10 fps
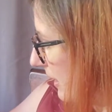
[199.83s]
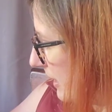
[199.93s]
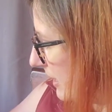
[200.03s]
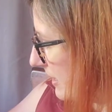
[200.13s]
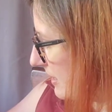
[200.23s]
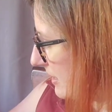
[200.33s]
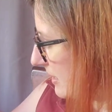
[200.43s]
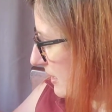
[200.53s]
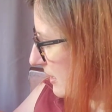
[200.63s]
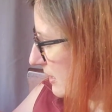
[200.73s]
This
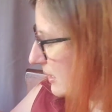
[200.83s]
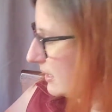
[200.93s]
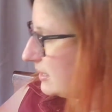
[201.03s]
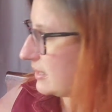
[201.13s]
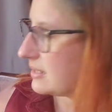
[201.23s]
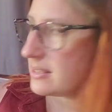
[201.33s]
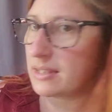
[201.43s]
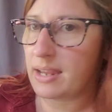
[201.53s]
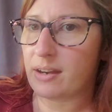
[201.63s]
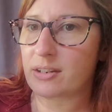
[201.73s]
is
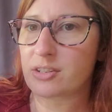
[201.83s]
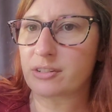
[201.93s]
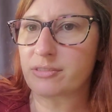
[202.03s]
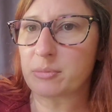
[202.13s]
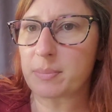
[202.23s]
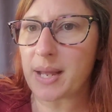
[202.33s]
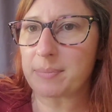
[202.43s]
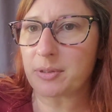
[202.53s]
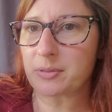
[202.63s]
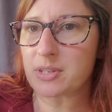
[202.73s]
a character from a
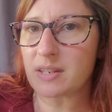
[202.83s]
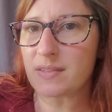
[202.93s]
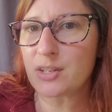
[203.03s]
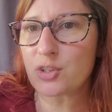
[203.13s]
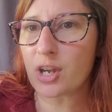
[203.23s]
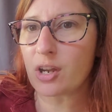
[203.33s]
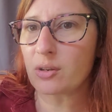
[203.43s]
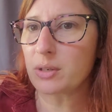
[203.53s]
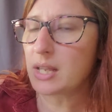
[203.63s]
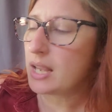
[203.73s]
popular TV
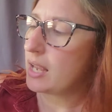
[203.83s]
show,